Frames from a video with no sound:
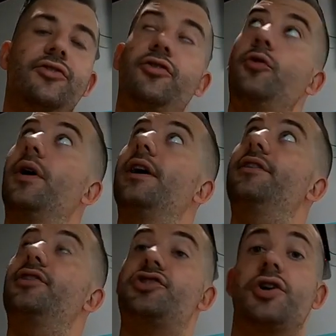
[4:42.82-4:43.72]
to
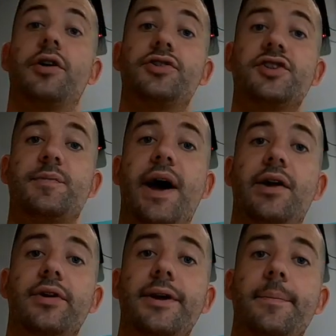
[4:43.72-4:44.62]
uh, discharge this
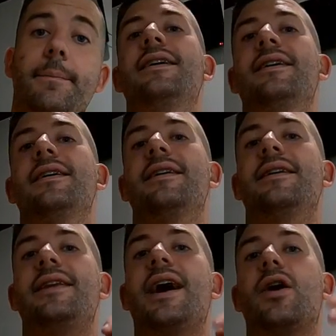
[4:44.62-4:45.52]
battery.
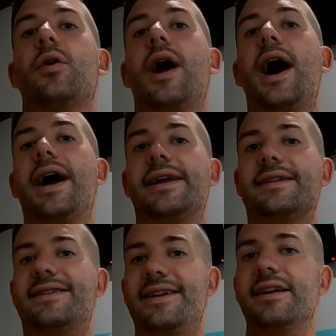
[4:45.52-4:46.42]
Now,
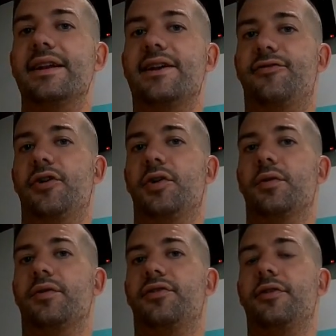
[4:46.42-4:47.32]
ideally,
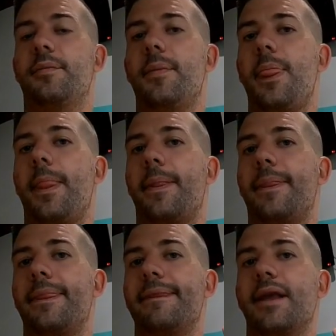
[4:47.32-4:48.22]
folks,
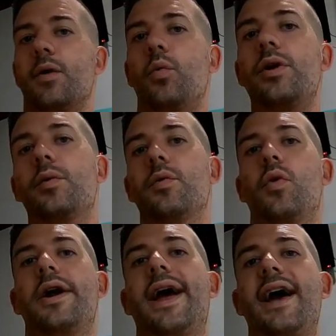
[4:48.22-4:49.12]
we would
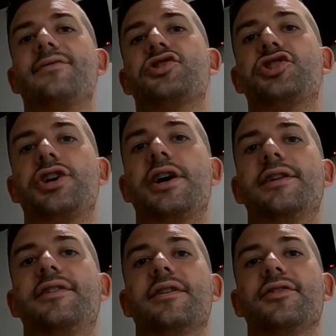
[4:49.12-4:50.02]
want to have a
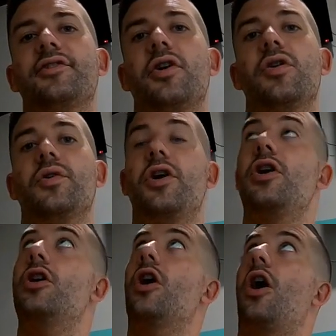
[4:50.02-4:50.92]
shunt installed
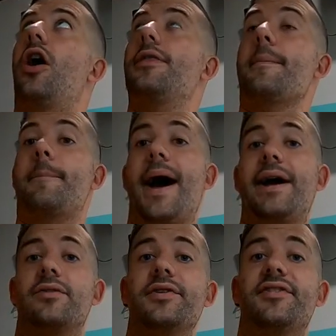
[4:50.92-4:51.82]
on the
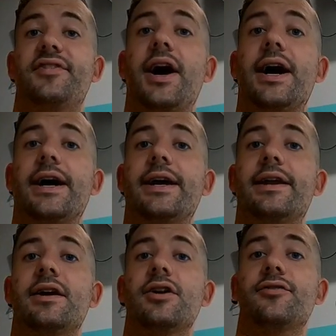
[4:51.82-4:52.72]
battery
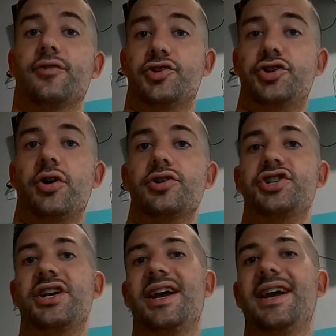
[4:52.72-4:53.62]
side for
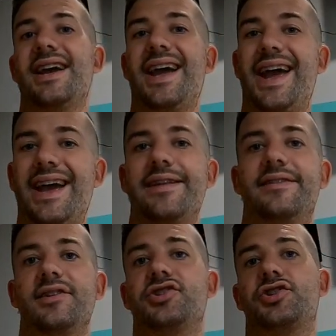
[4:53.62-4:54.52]
charging
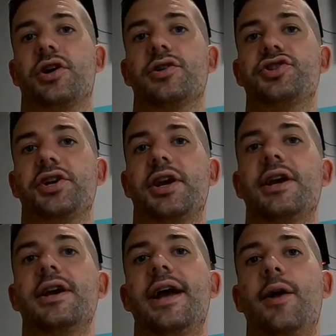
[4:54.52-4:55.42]
and
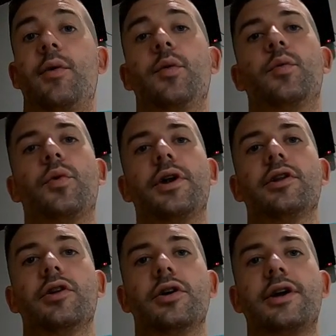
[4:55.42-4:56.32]
discharging, and we would want to
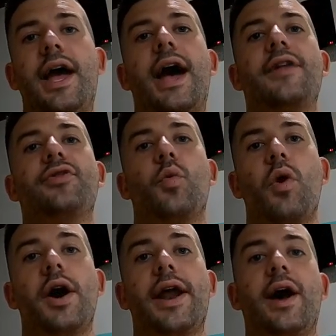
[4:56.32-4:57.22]
look at the
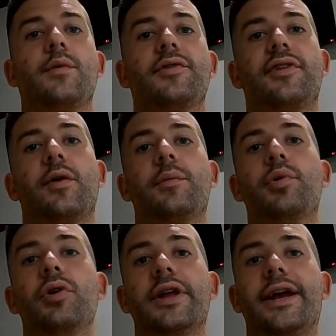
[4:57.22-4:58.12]
watt hours that we're
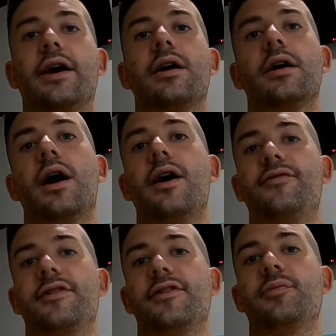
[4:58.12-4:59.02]
pulling
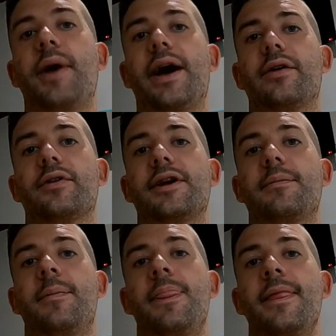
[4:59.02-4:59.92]
off of this
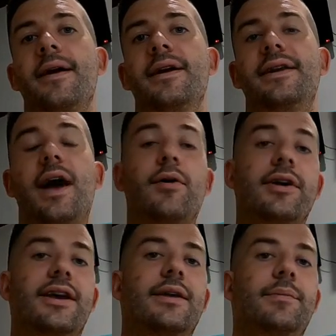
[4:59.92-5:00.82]
battery. Now,
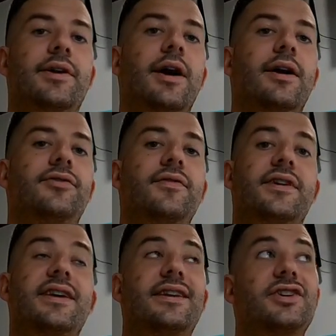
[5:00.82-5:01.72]
again, because of
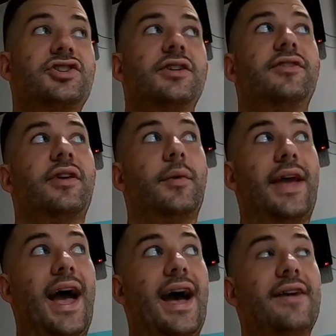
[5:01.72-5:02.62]
the conditions that we
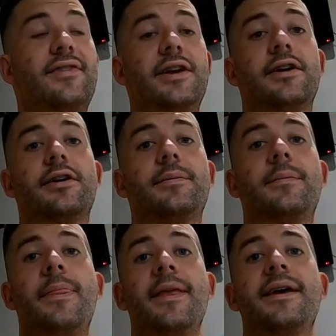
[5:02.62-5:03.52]
have
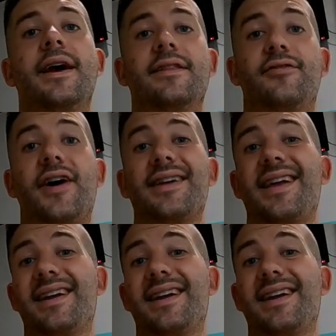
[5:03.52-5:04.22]
here, and the fact